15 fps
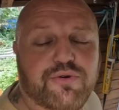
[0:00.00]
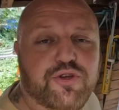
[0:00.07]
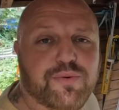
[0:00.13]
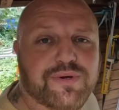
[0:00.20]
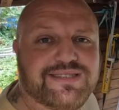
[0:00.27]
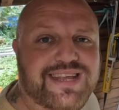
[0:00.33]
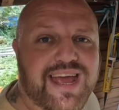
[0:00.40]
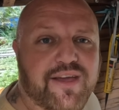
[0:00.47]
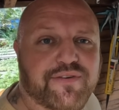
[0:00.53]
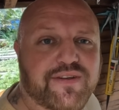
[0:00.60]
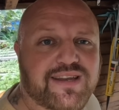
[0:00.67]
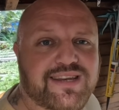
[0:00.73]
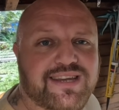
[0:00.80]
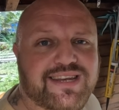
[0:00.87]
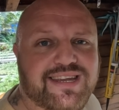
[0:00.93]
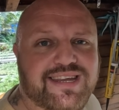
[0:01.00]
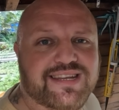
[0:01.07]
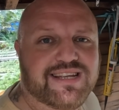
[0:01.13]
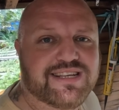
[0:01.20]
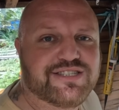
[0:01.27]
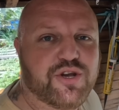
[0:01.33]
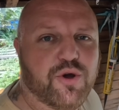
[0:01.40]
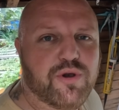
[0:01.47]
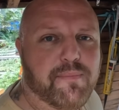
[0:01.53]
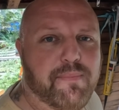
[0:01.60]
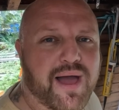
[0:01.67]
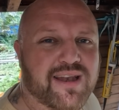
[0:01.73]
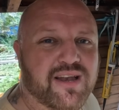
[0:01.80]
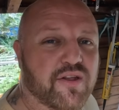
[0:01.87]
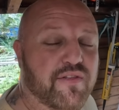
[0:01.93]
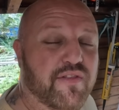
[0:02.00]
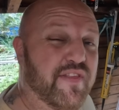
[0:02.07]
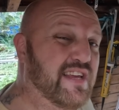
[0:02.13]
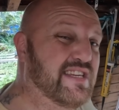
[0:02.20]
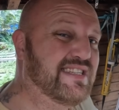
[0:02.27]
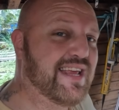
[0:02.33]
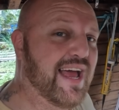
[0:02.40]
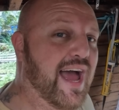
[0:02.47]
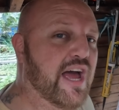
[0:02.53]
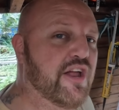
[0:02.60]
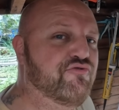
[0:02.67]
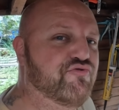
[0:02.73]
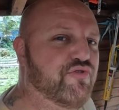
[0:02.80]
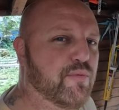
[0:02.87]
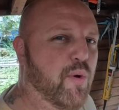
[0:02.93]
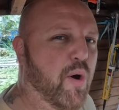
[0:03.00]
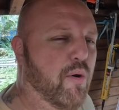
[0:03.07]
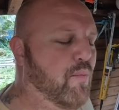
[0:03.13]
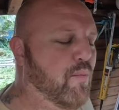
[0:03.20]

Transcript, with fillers: you will definitely need a solar panel. This is a 100 watt